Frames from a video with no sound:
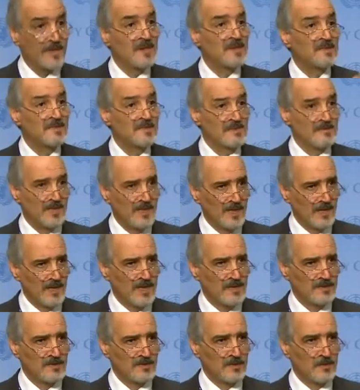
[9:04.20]
the restive
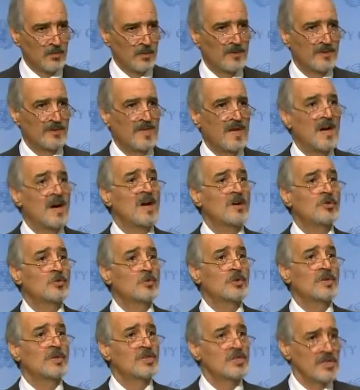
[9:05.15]
areas, to the
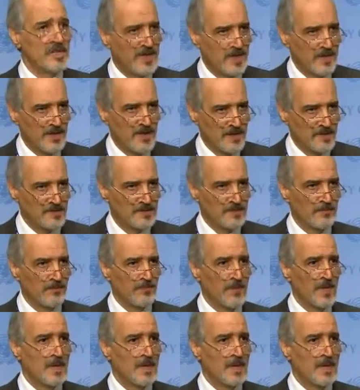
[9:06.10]
hard-to-reach areas.